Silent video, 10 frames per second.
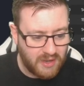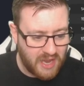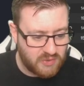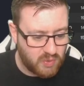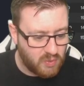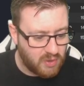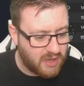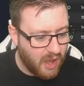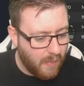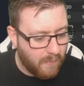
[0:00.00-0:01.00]
is we will
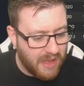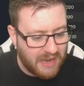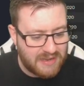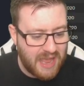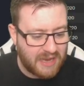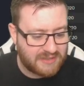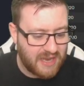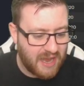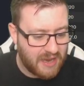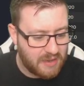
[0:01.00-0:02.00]
come back next
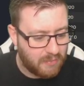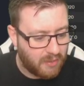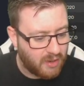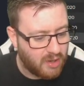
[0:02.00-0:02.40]
time.